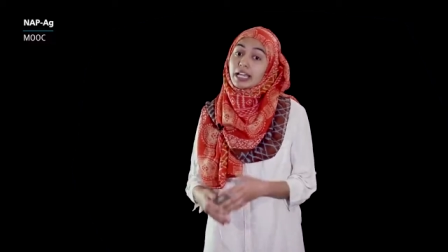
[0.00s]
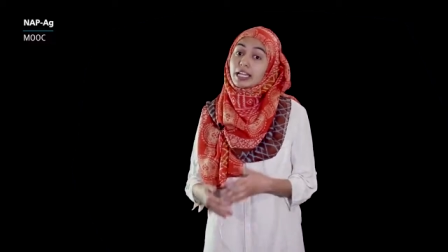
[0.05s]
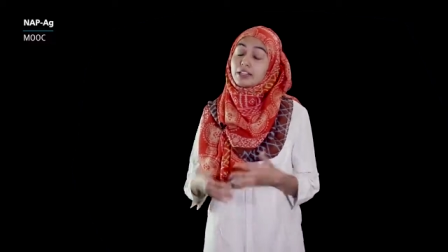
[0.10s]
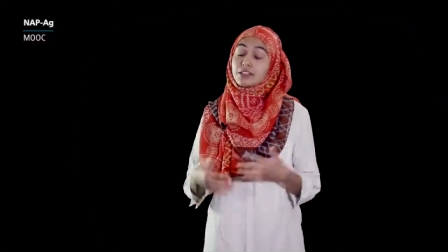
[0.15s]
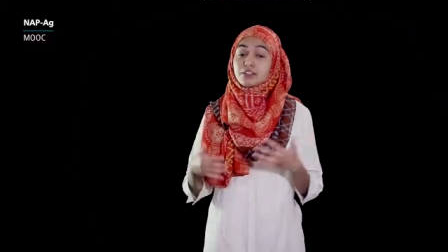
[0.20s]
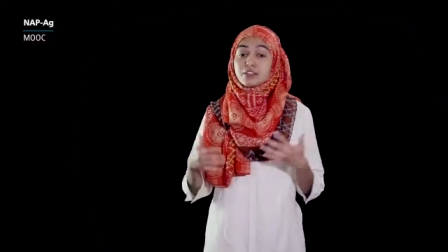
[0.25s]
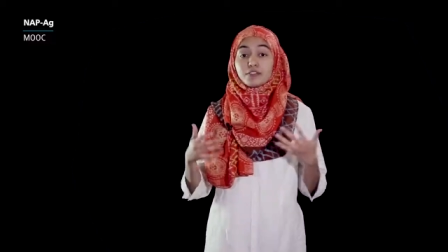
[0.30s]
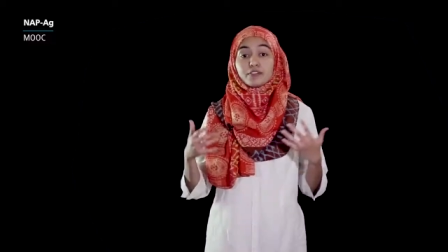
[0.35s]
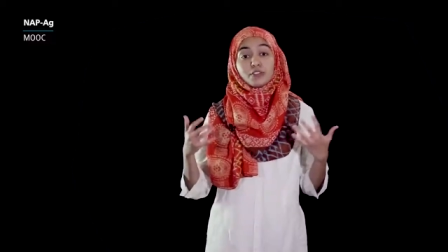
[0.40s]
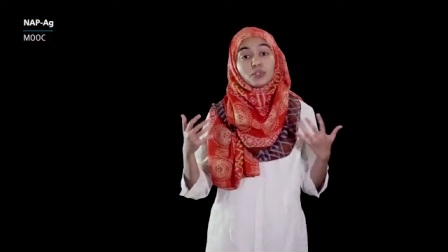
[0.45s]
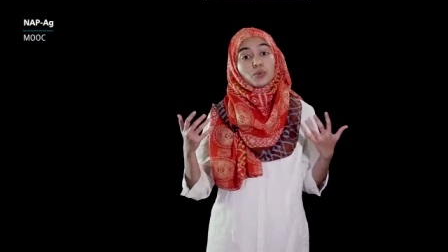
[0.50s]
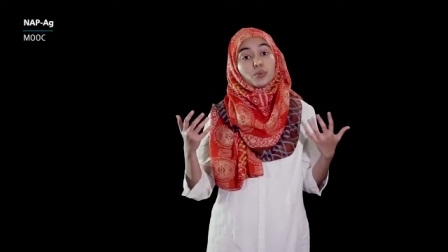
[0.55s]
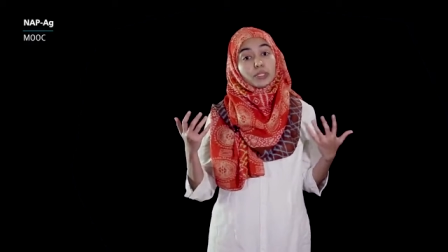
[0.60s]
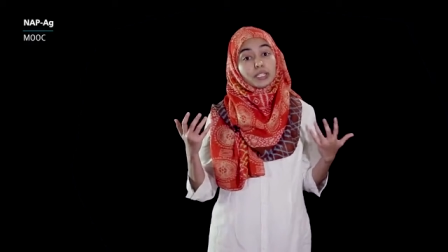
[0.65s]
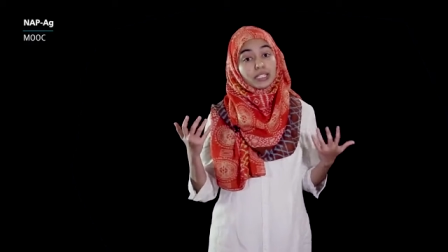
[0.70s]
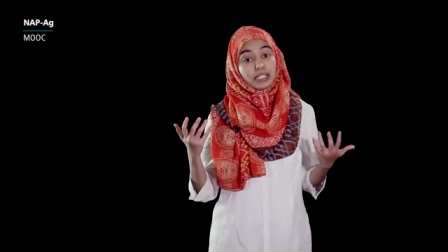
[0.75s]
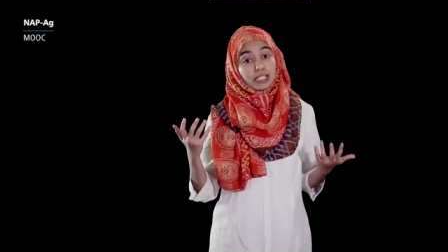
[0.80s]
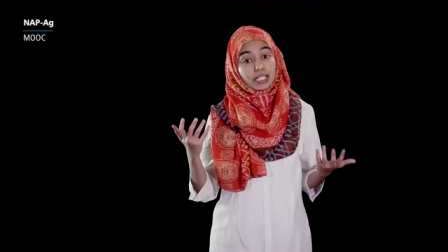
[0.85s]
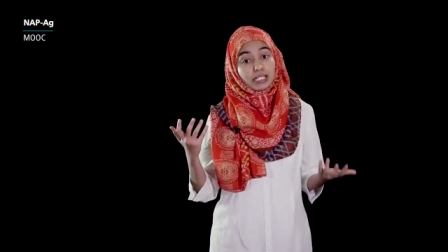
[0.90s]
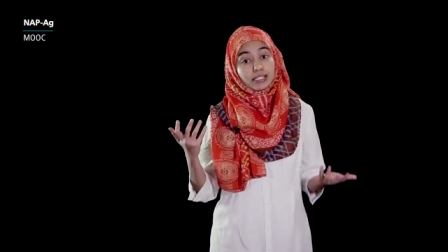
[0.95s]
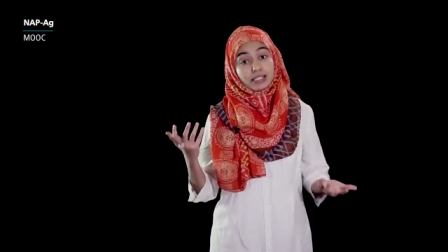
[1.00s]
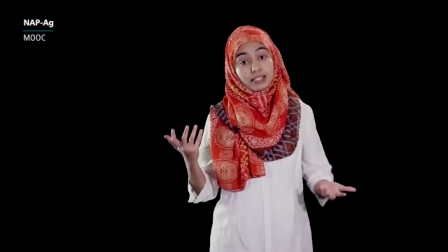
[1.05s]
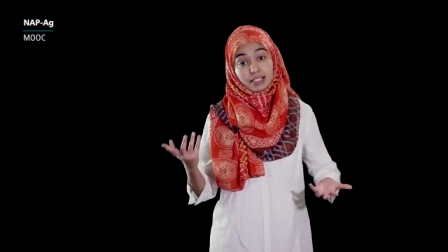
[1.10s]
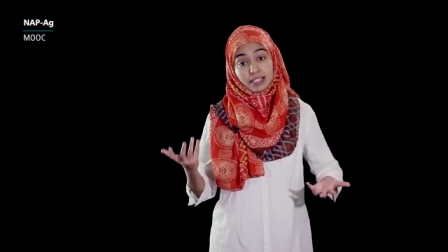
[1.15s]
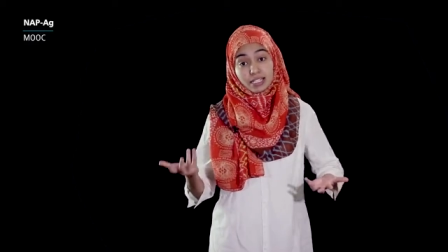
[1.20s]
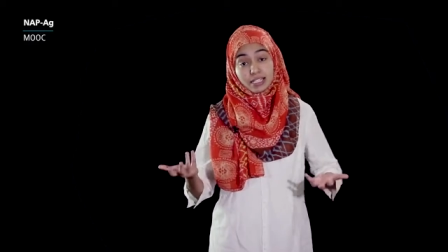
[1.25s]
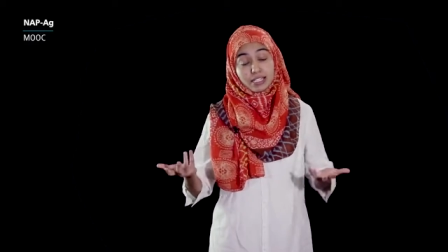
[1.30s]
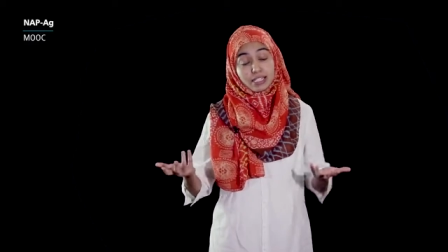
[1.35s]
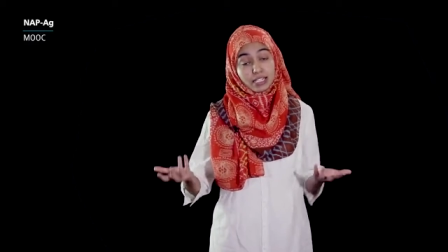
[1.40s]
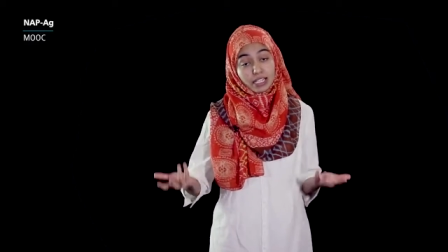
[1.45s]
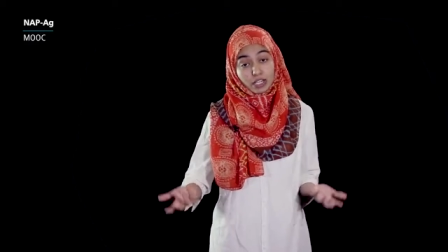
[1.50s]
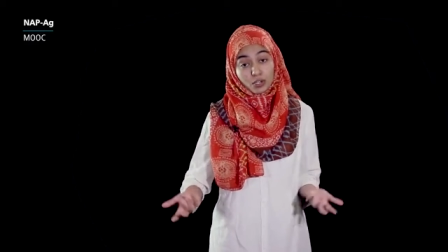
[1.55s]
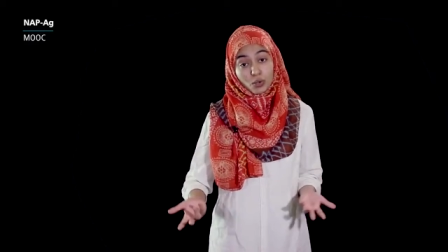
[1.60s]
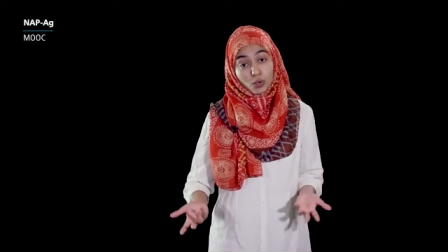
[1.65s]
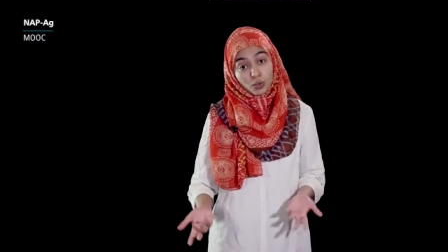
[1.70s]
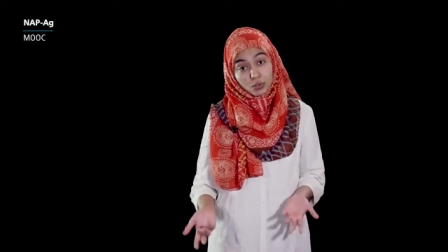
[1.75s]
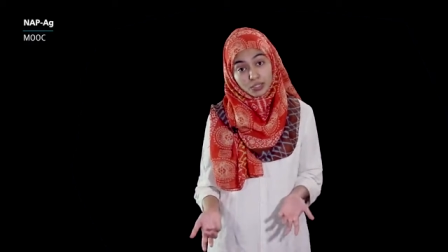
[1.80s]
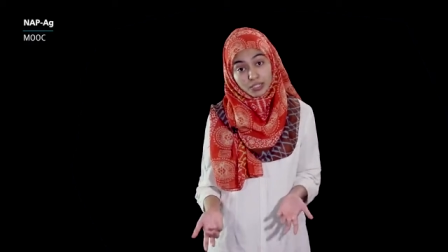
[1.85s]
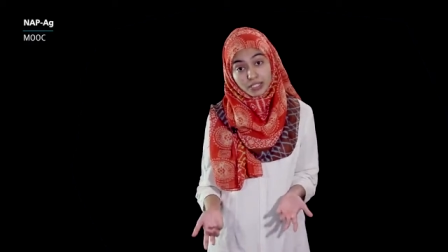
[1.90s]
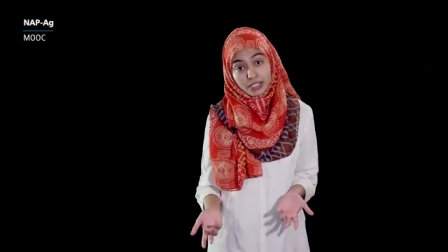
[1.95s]
interview with key
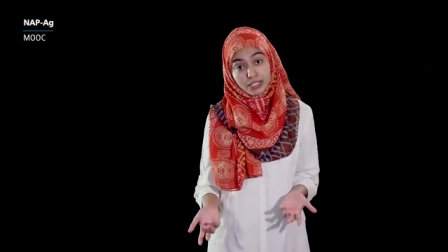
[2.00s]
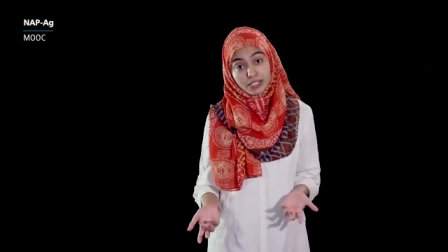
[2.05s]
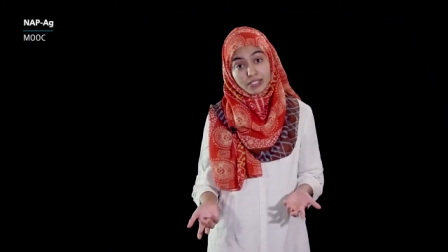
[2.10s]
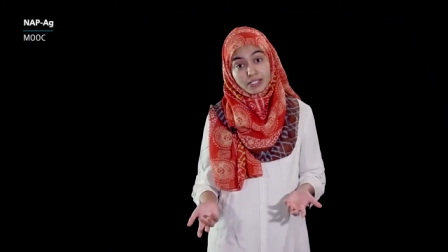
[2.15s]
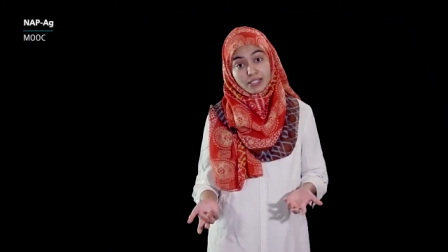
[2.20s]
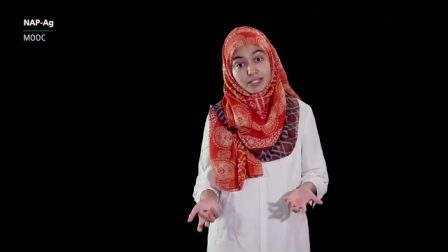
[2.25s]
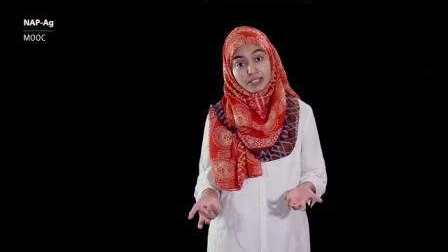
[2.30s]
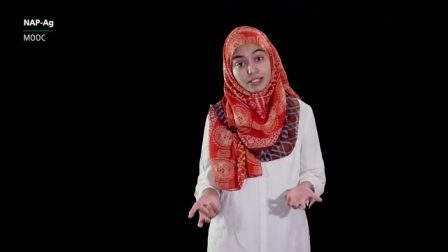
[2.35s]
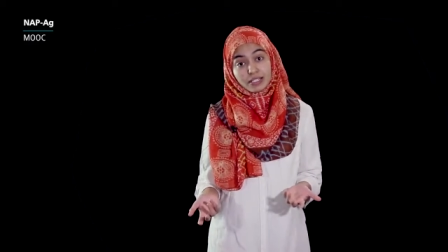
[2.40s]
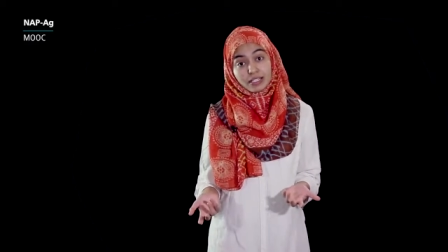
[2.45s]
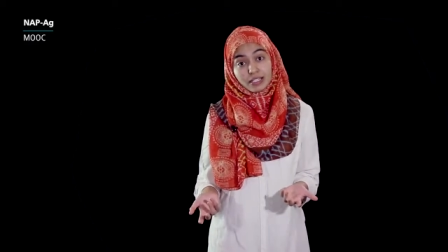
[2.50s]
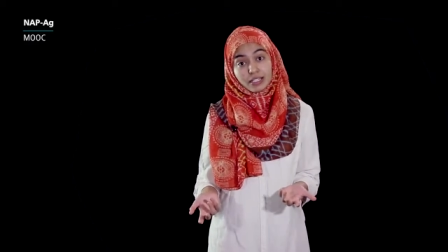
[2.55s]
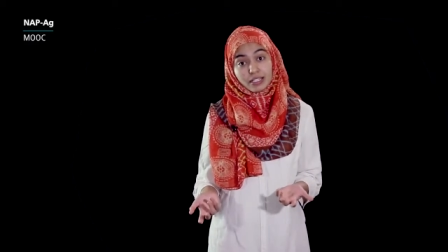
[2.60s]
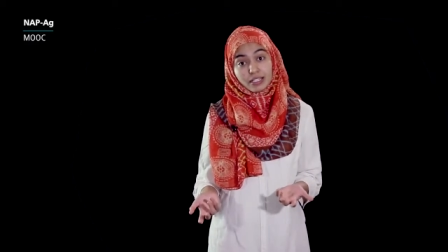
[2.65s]
stakeholders,